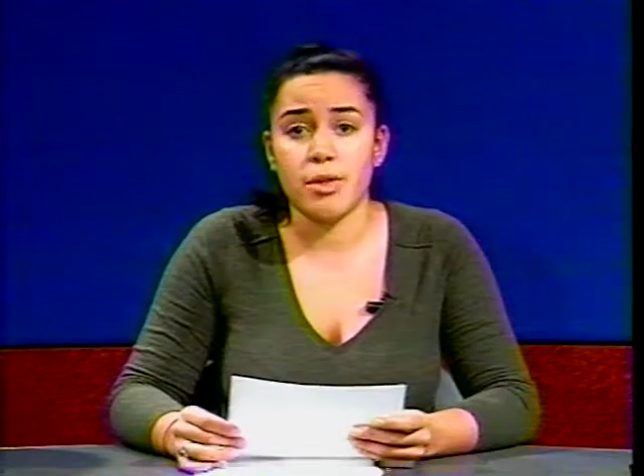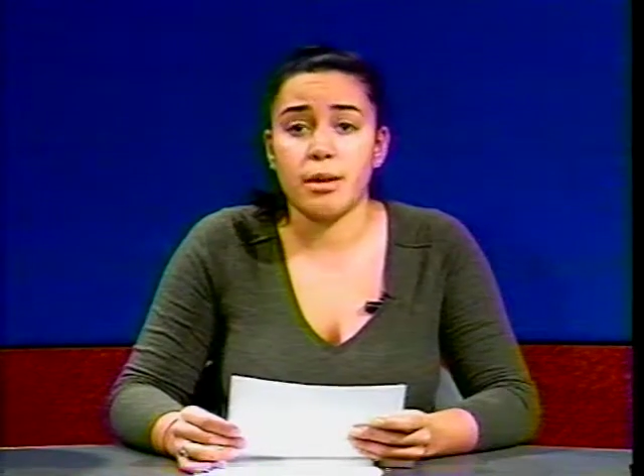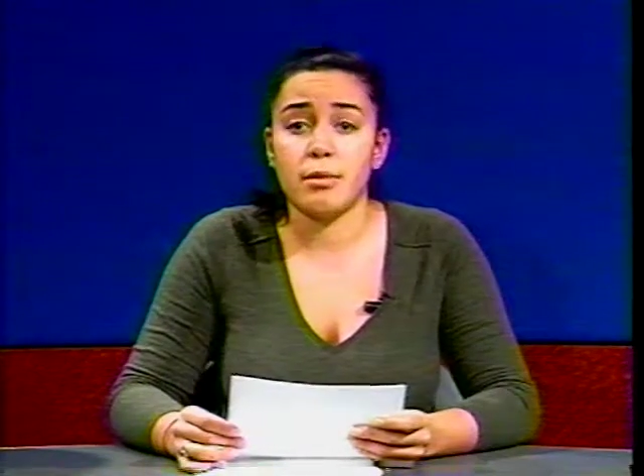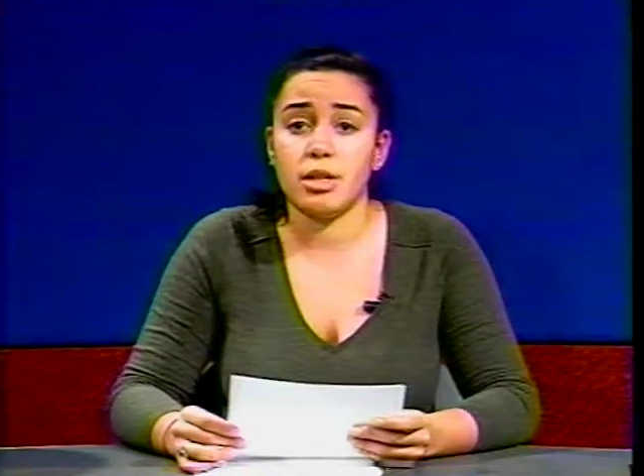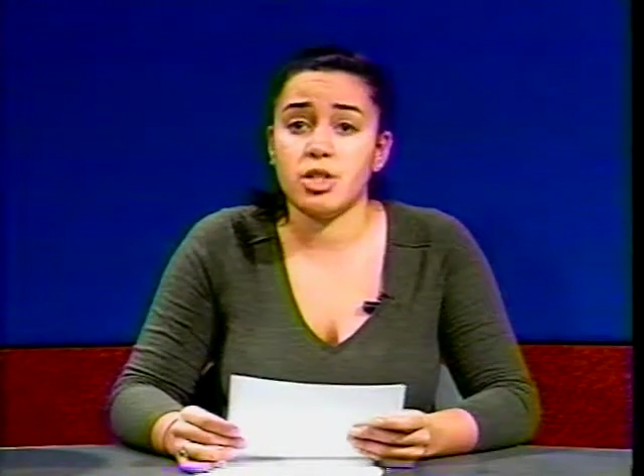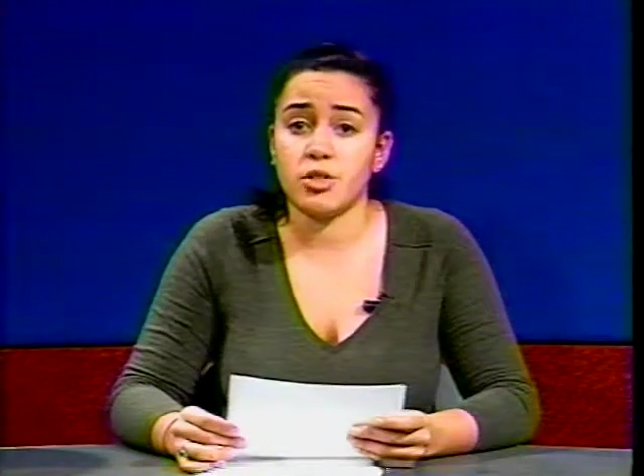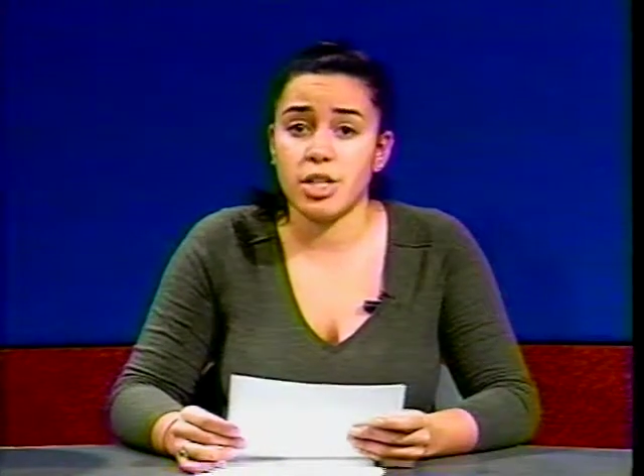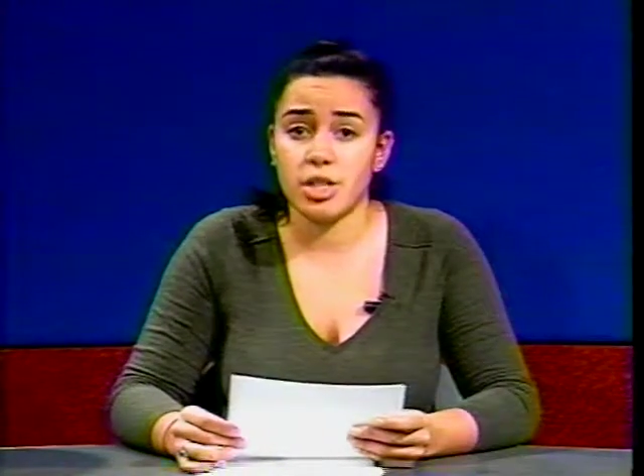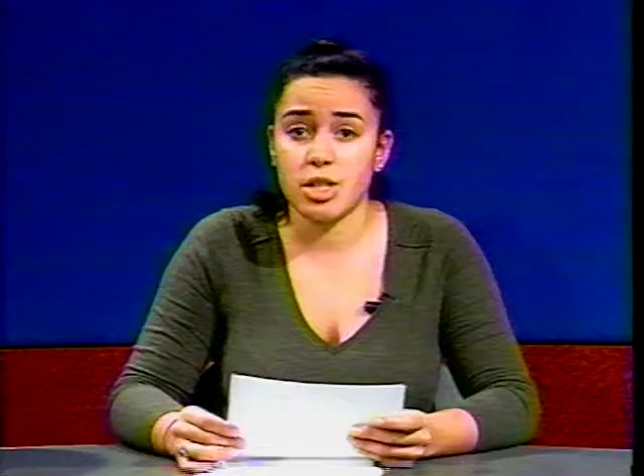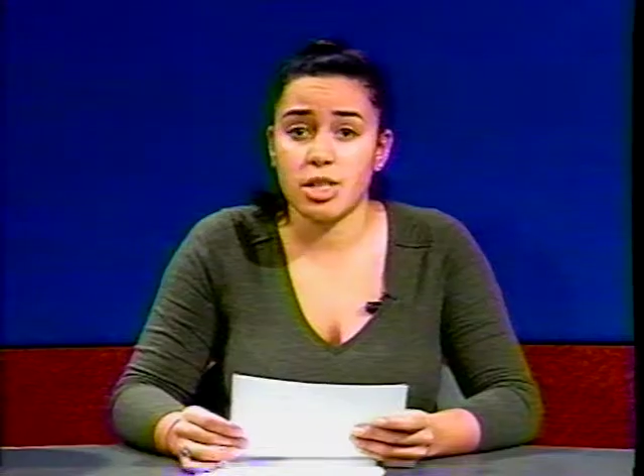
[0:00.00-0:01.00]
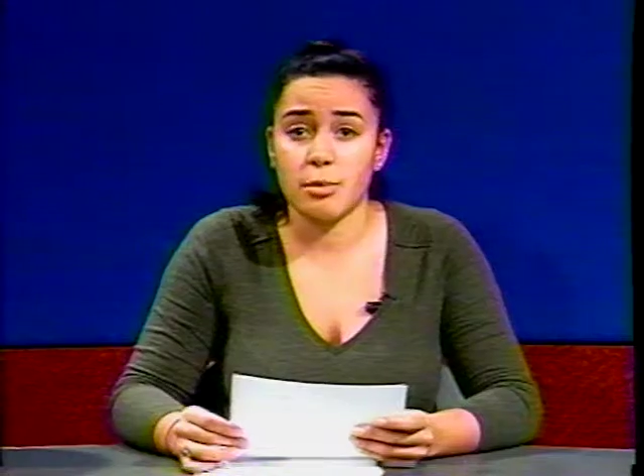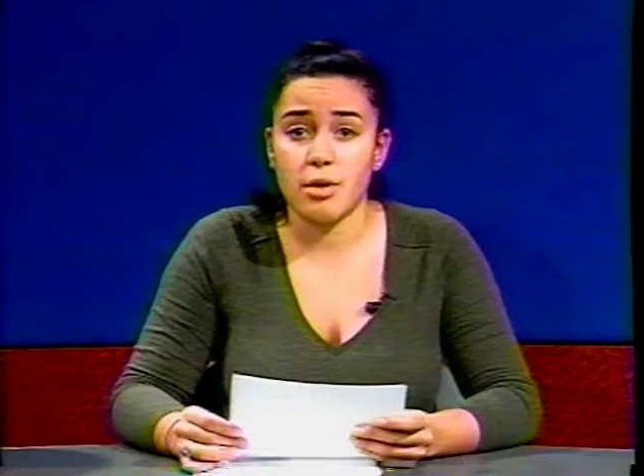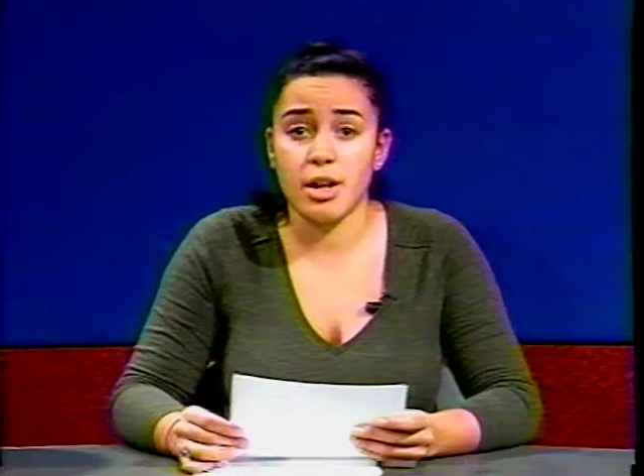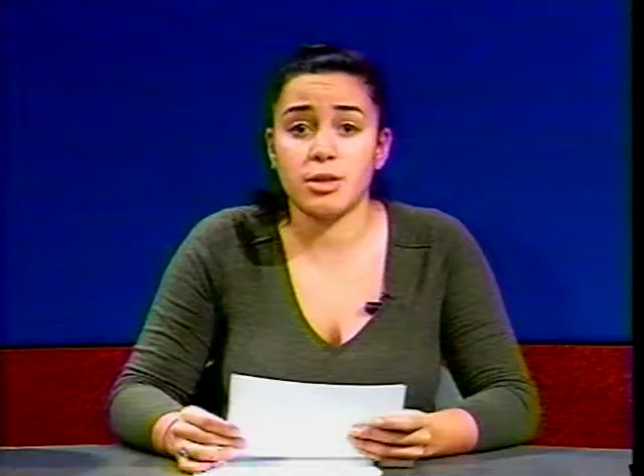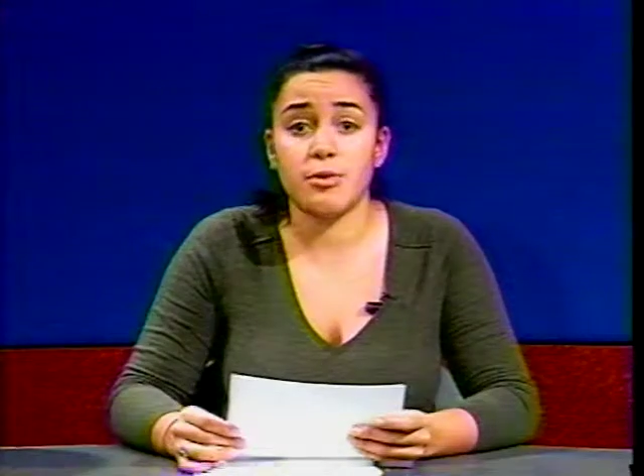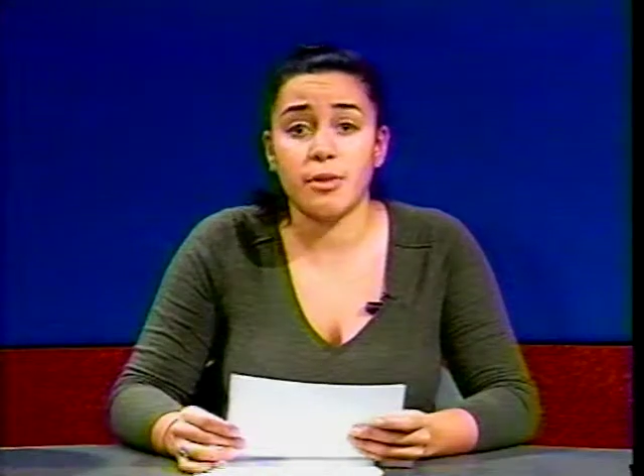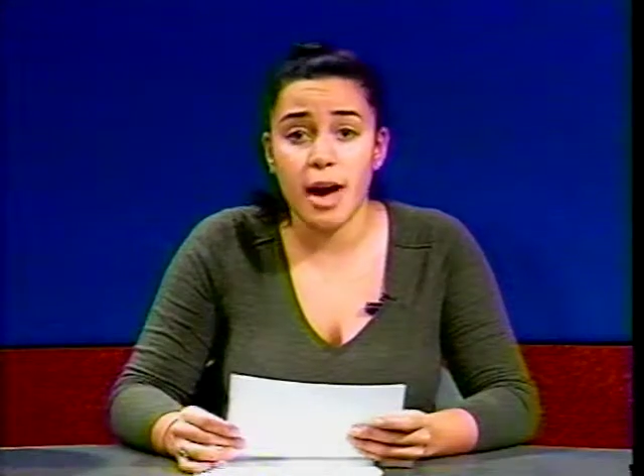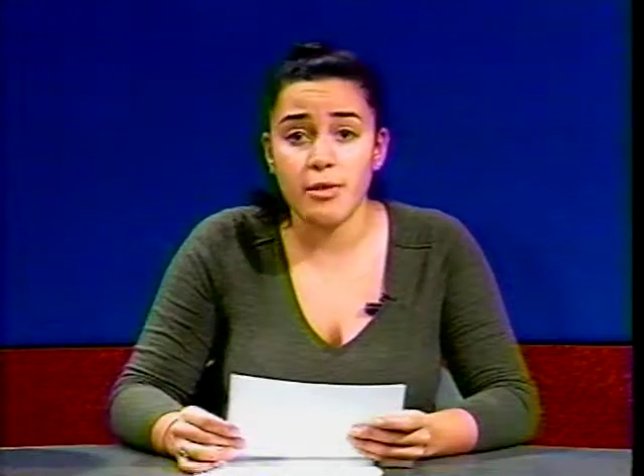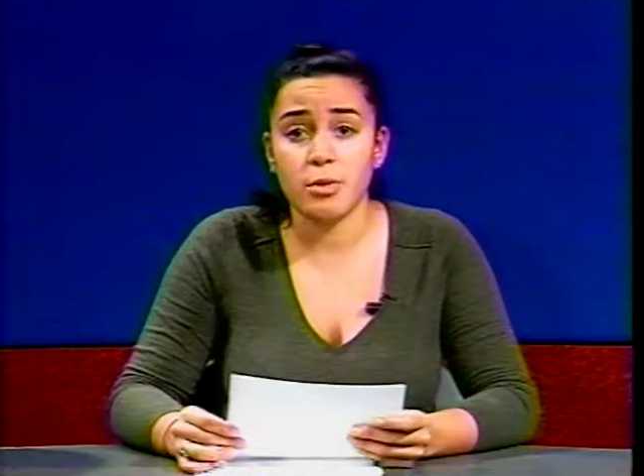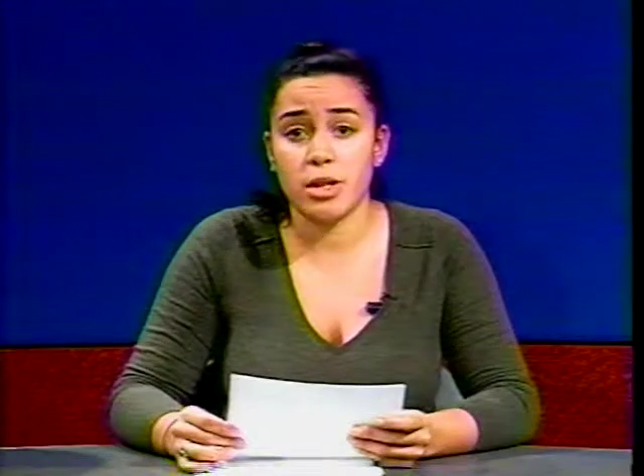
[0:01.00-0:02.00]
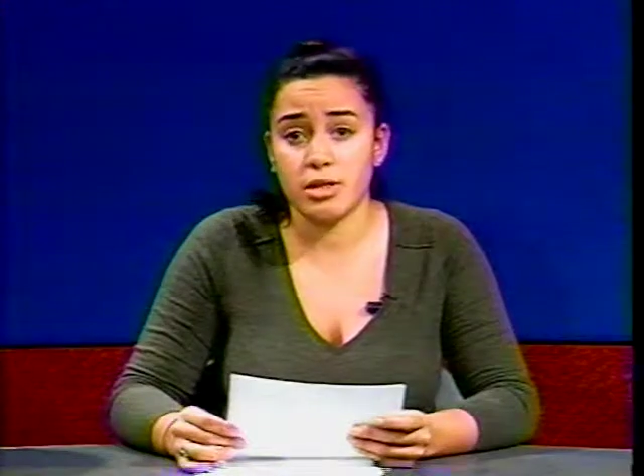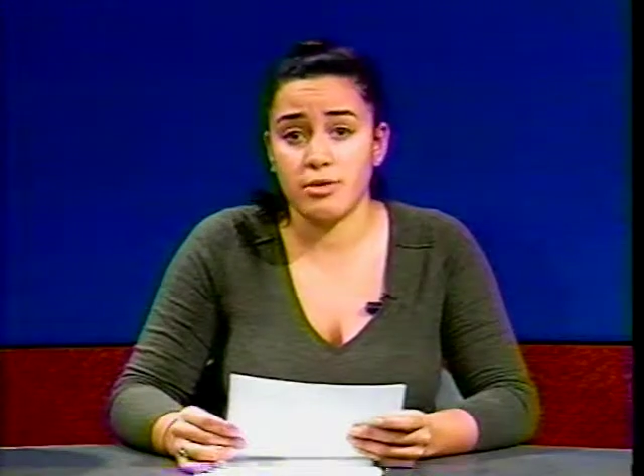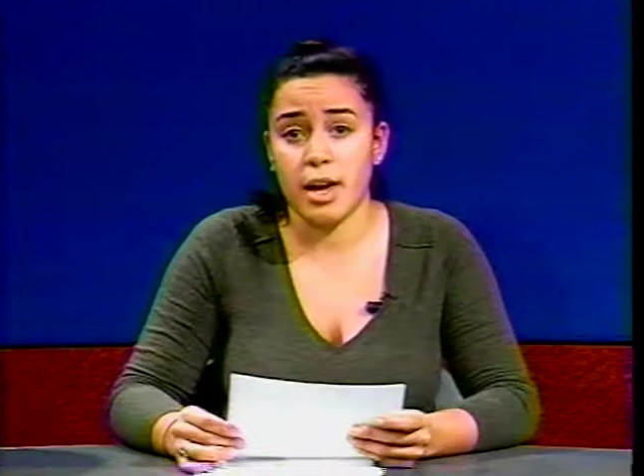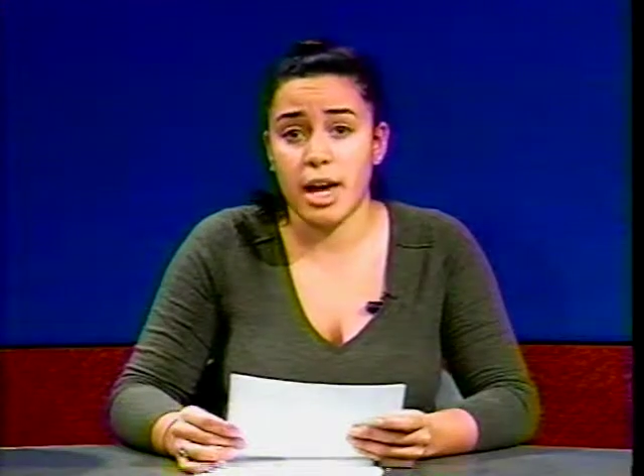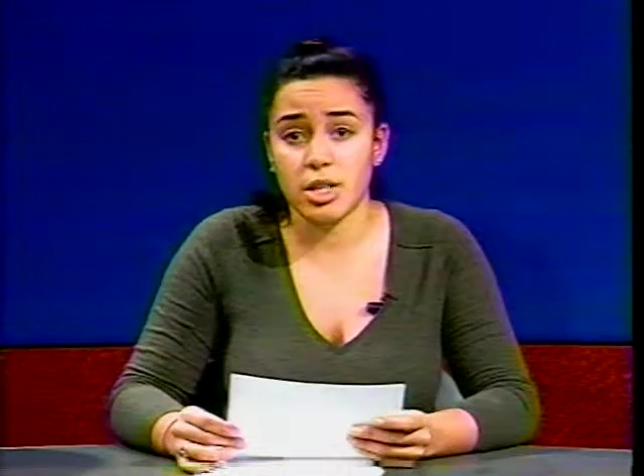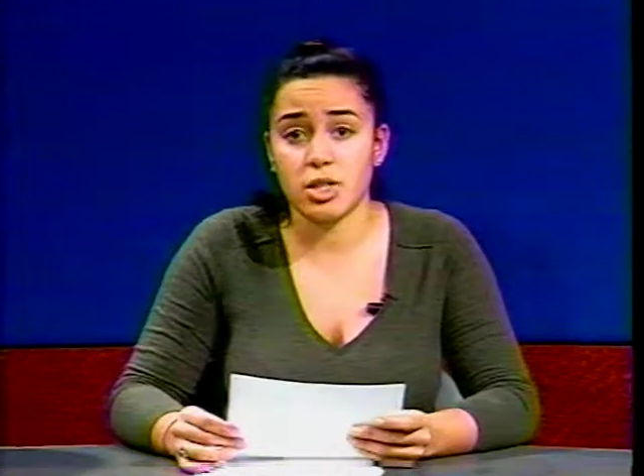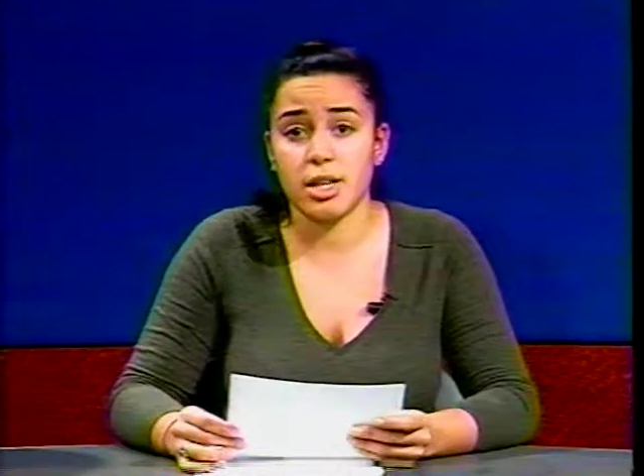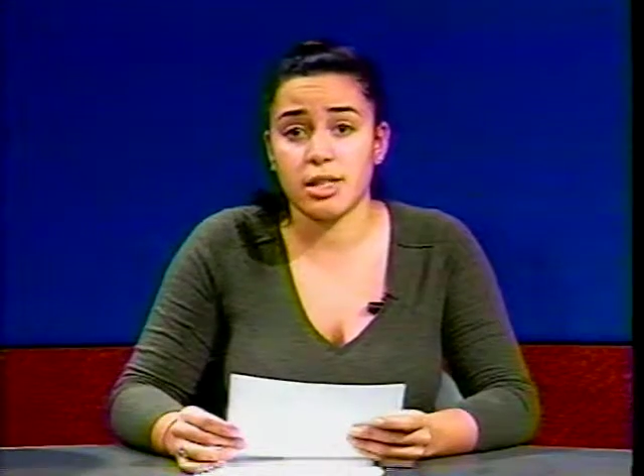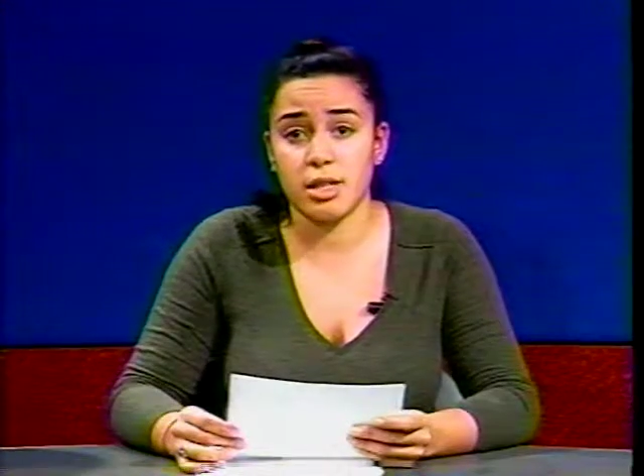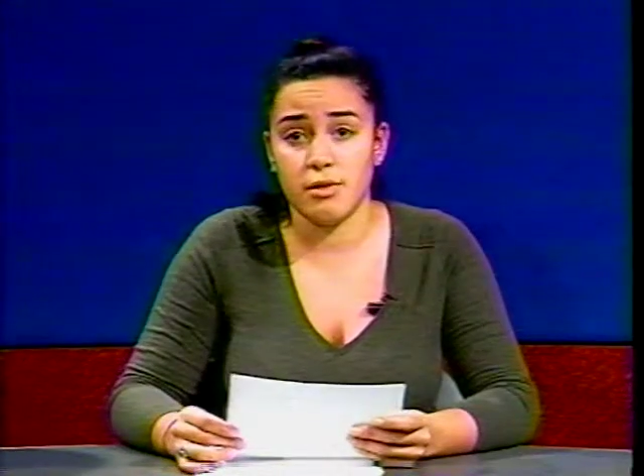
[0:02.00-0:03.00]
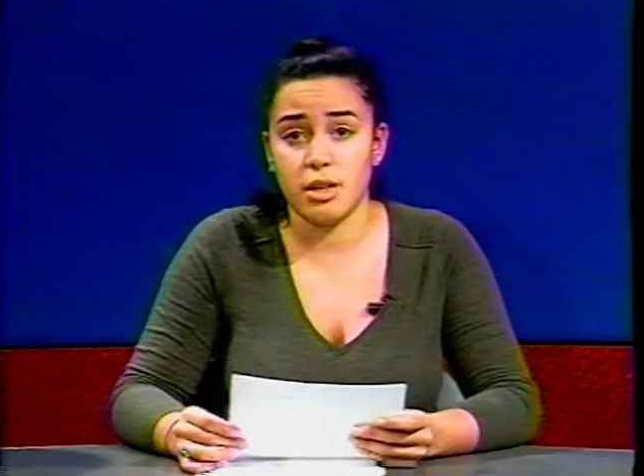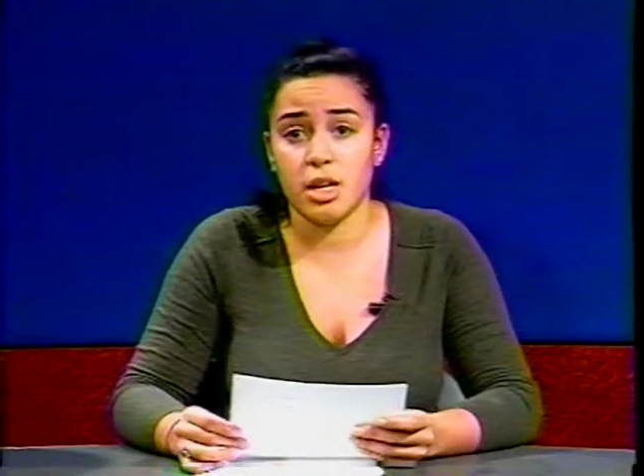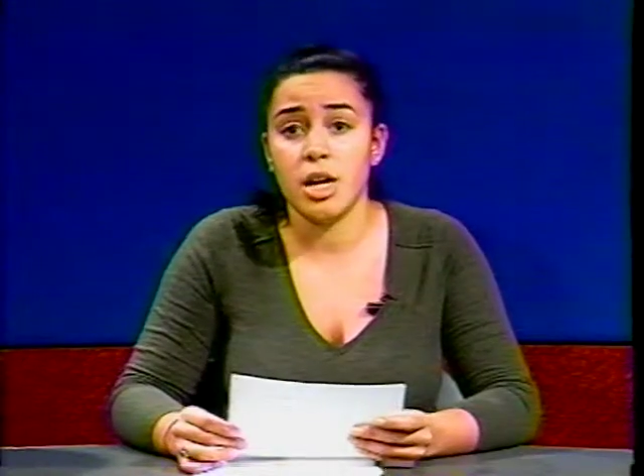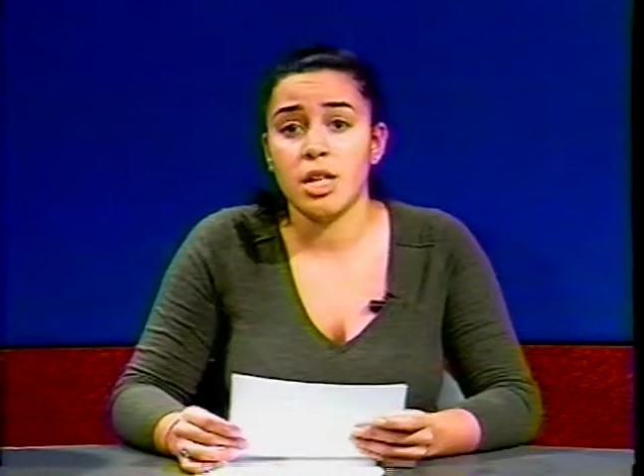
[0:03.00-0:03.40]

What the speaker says: the administration summarized 5 weeks of anxious activity